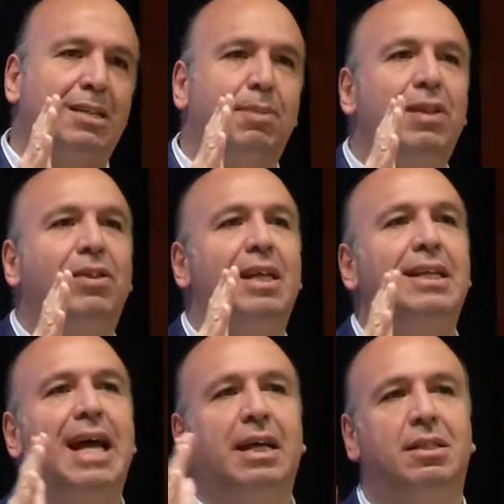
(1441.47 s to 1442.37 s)
has been
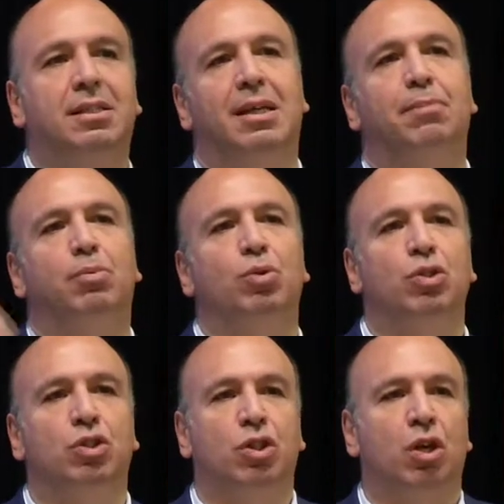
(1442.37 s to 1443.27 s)
3 taxes
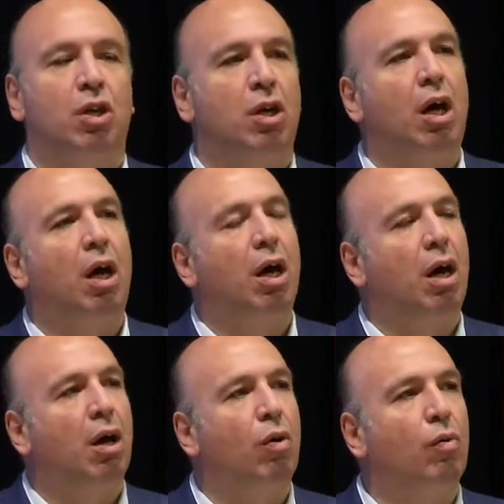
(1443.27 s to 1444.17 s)
imposed
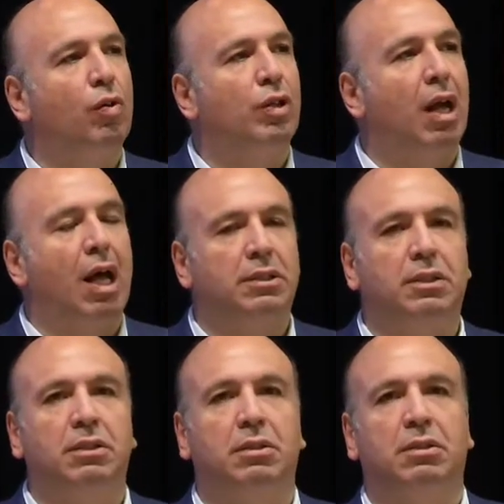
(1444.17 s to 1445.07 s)
over the
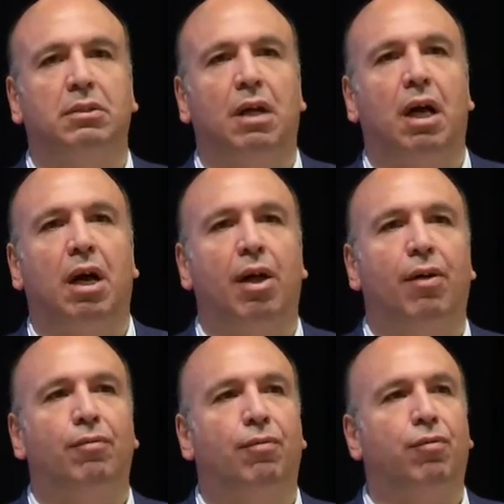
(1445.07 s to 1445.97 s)
last
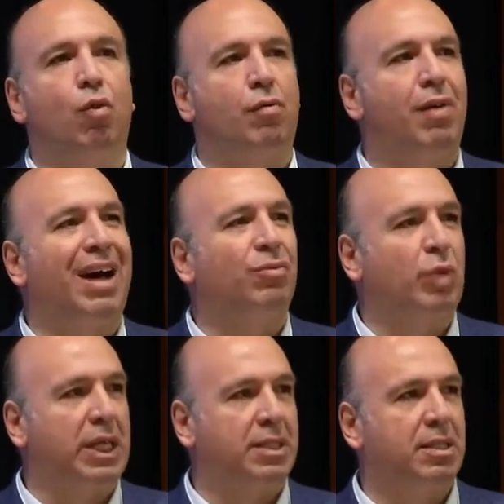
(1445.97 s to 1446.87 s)
4 or 5
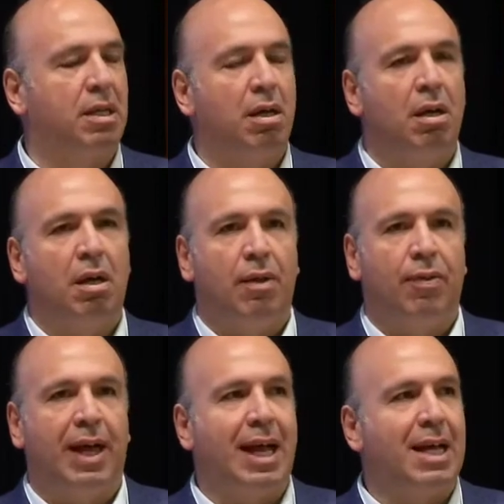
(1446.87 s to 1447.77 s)
weeks.
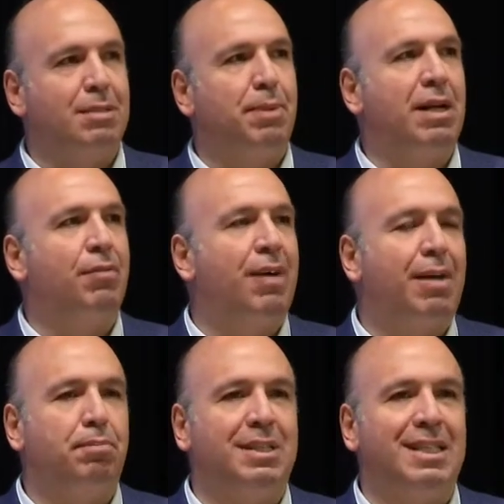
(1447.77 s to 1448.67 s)
There has been a
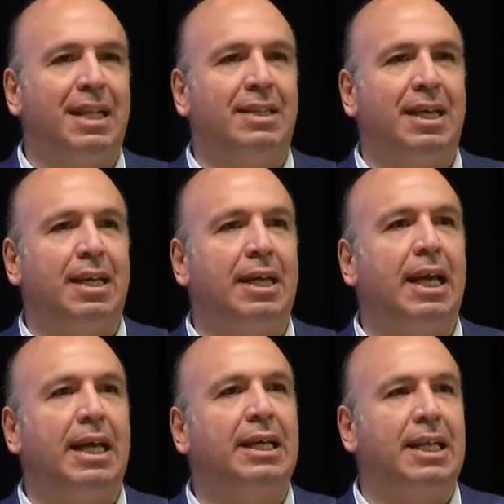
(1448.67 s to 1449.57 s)
5%
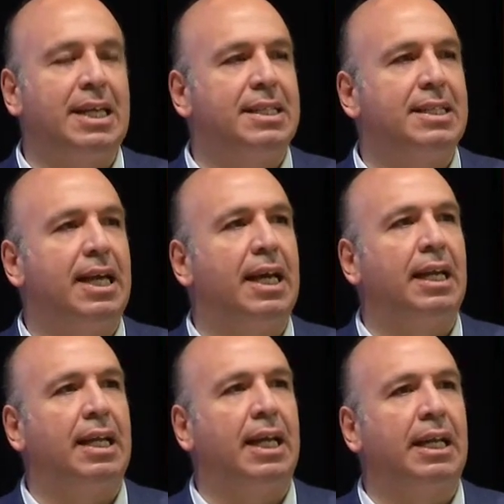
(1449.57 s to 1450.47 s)
increase
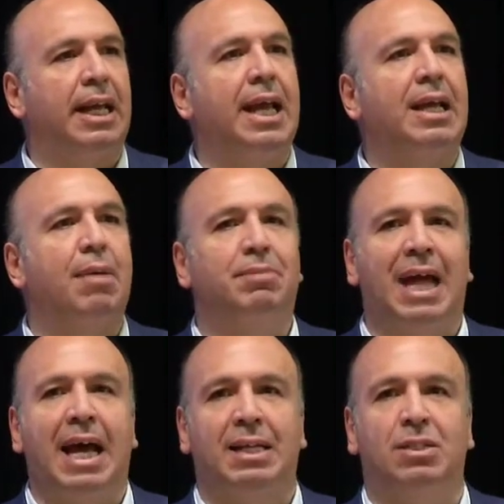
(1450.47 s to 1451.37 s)
in income
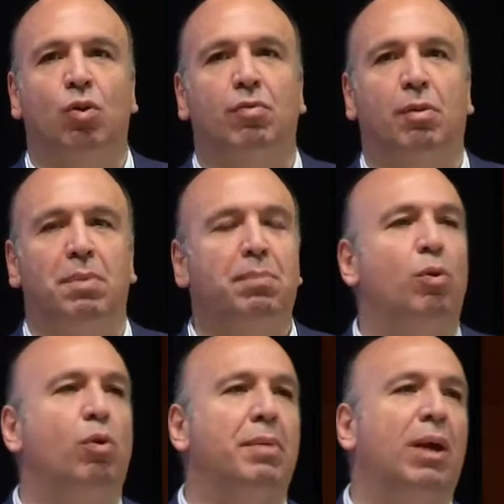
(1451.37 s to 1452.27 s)
tax over
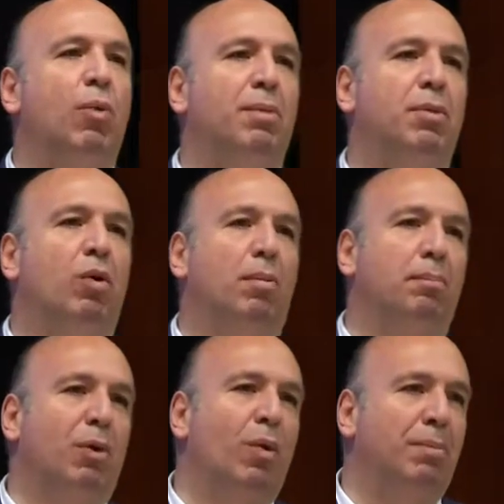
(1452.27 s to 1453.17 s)
people who make
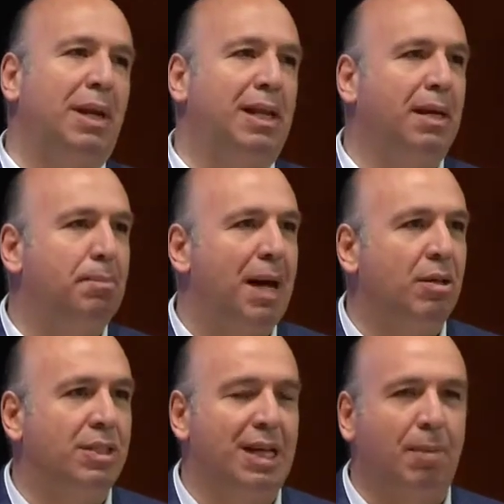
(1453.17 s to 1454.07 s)
£1 million
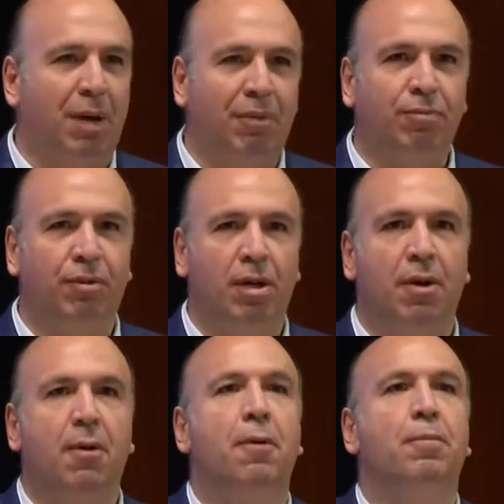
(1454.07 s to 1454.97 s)
and above.
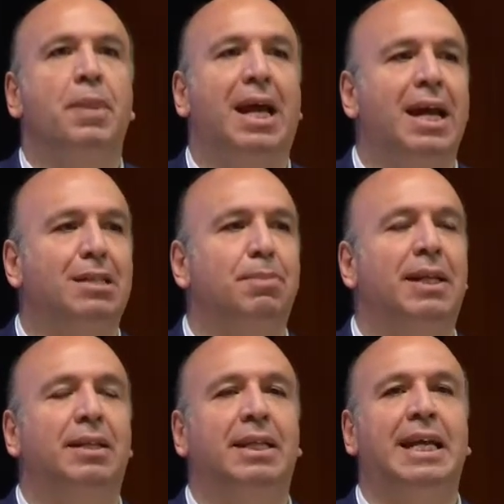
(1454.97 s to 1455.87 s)
There has
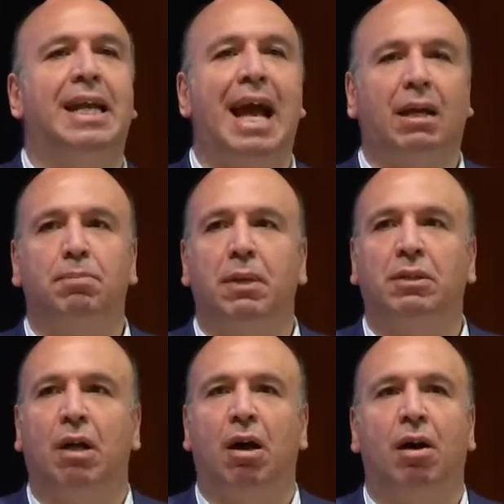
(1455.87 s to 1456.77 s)
been the
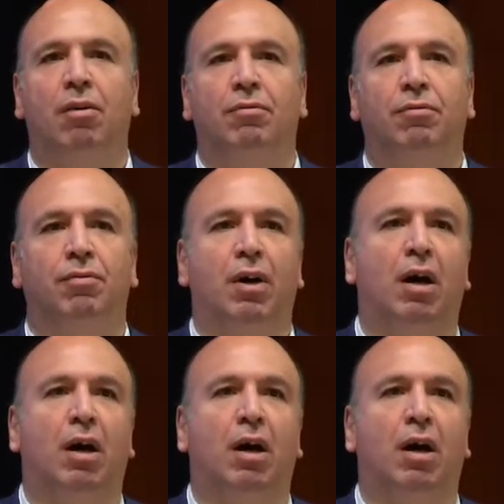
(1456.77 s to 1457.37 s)
enactment of